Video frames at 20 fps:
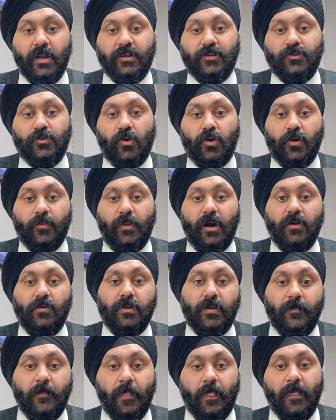talk
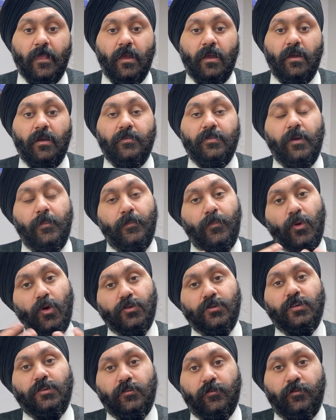about the
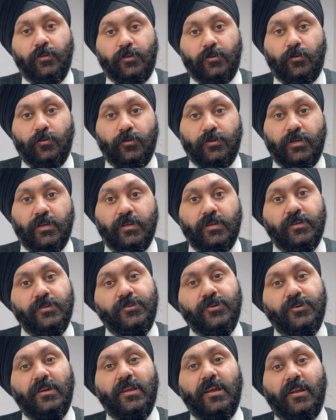process of disclosure.
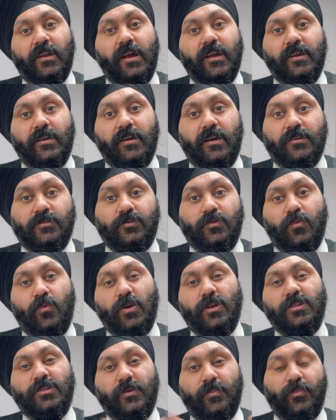Generally client asks, so
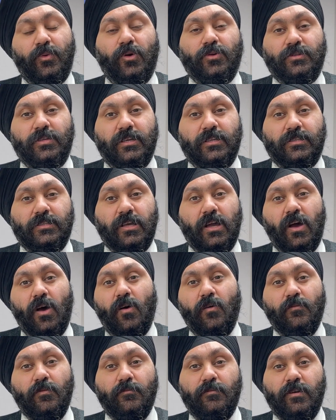what is the process, how
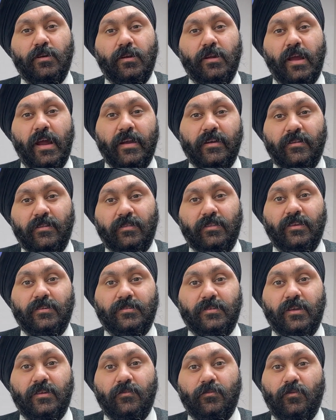we will handle this
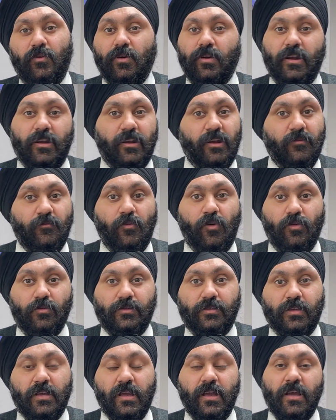and what it
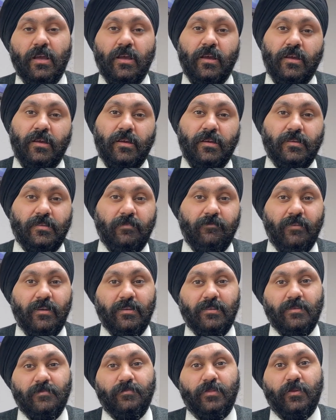involves? It's a very
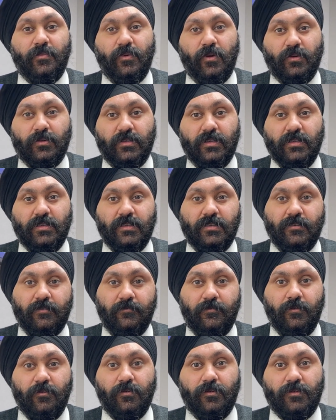simple process. It's a
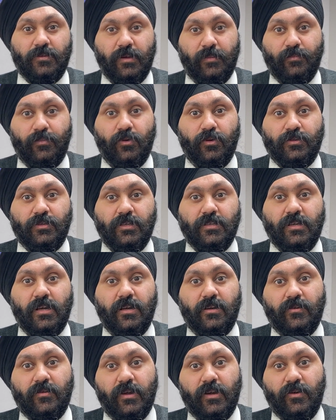few step process. I'll
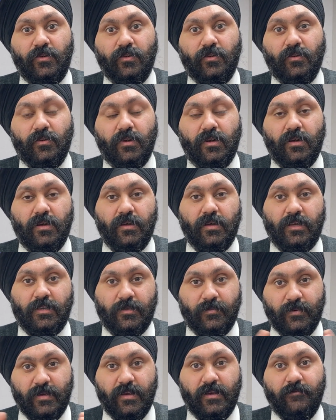try to
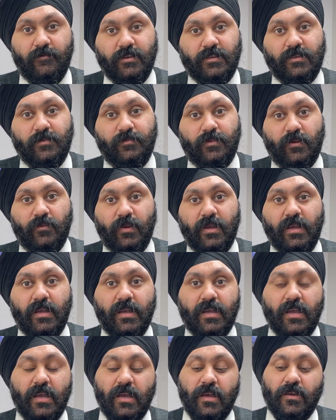explain in a very simple way.
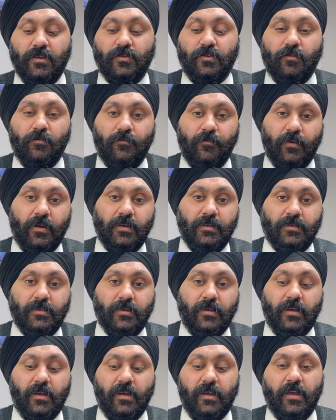So first,
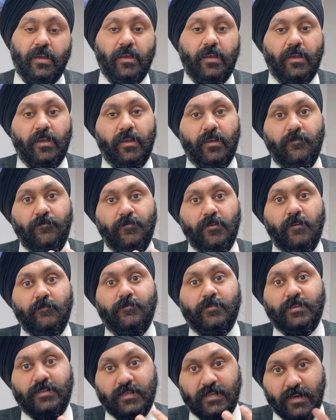if you have
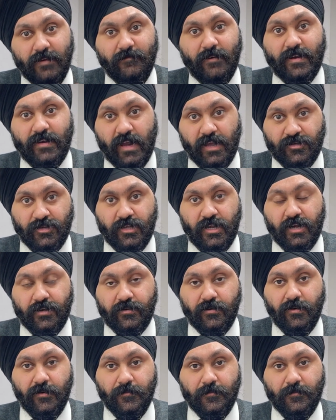received a nudge letter,